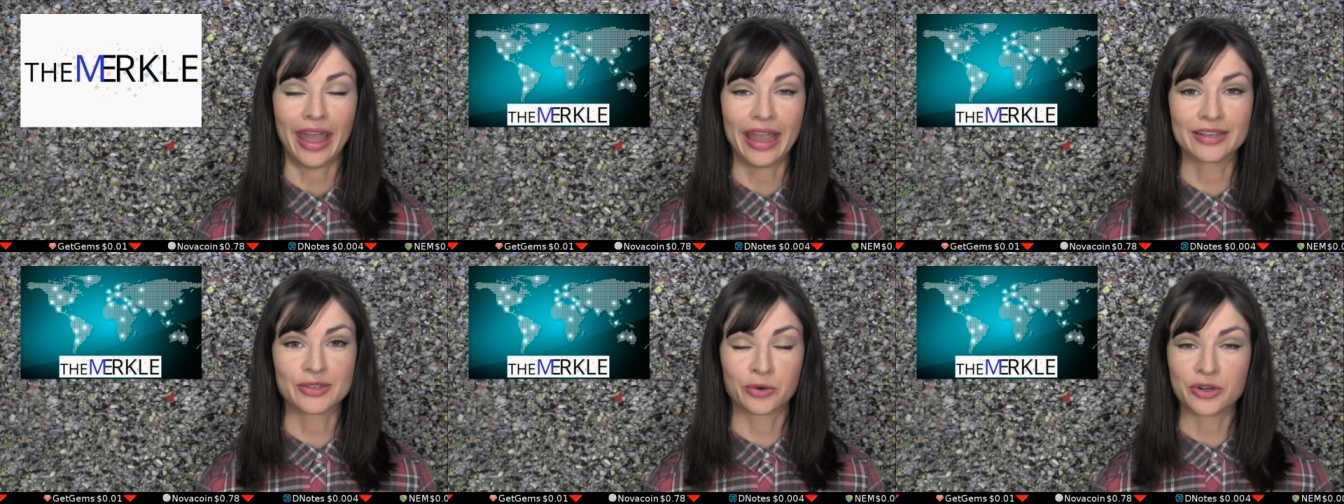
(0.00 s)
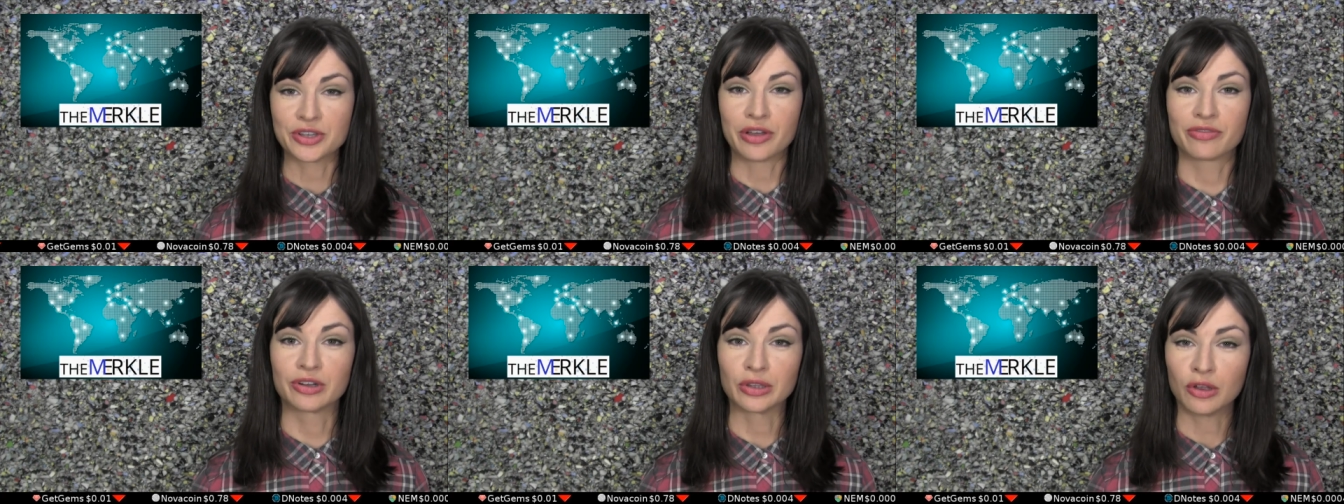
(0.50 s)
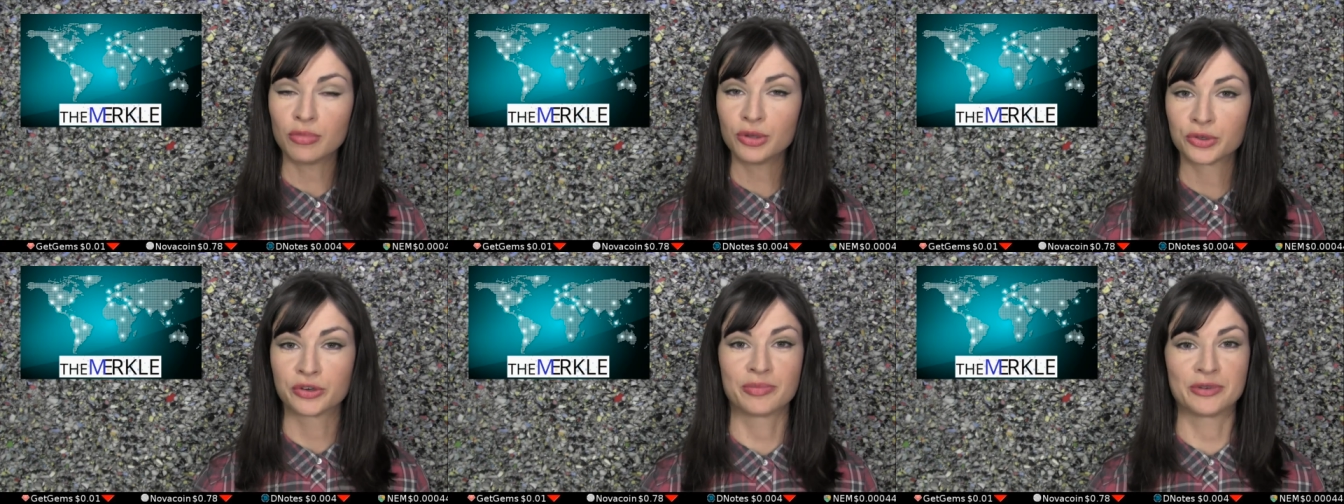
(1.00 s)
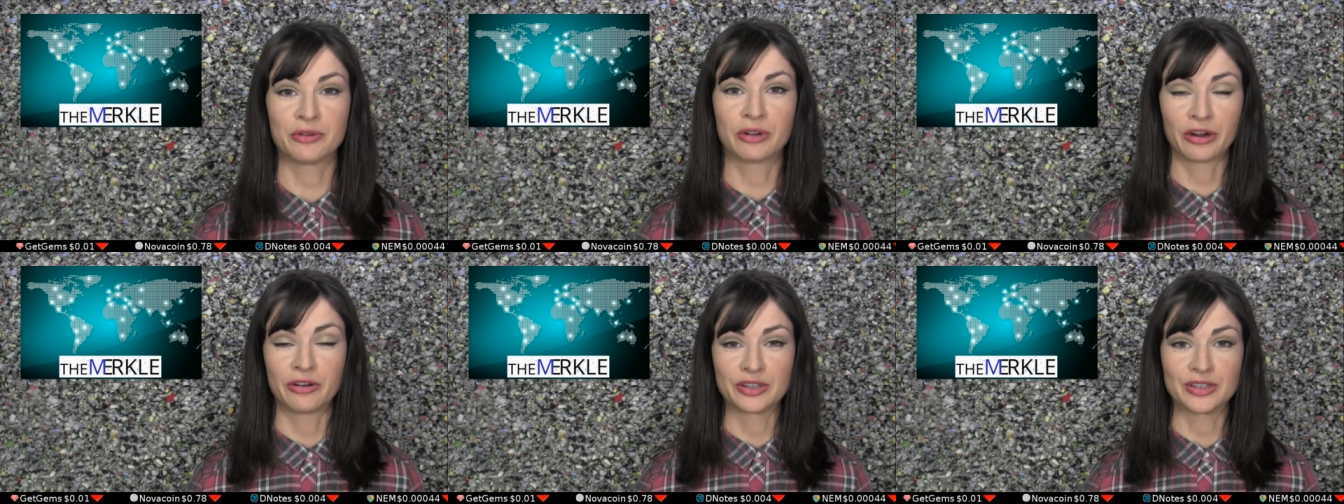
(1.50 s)
a source of global
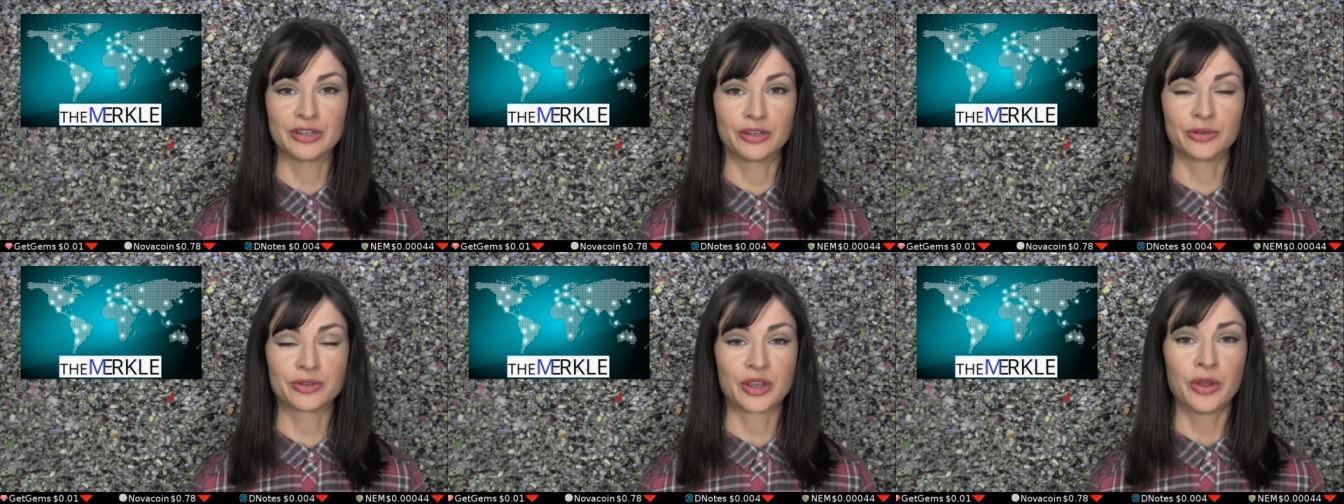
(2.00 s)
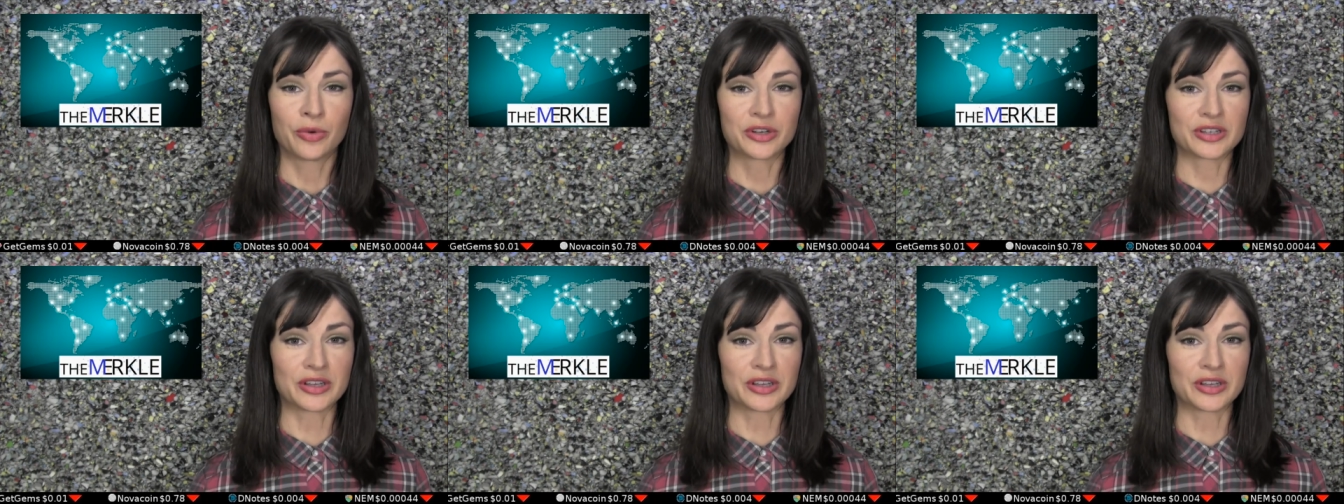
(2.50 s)
cryptocurrency news, which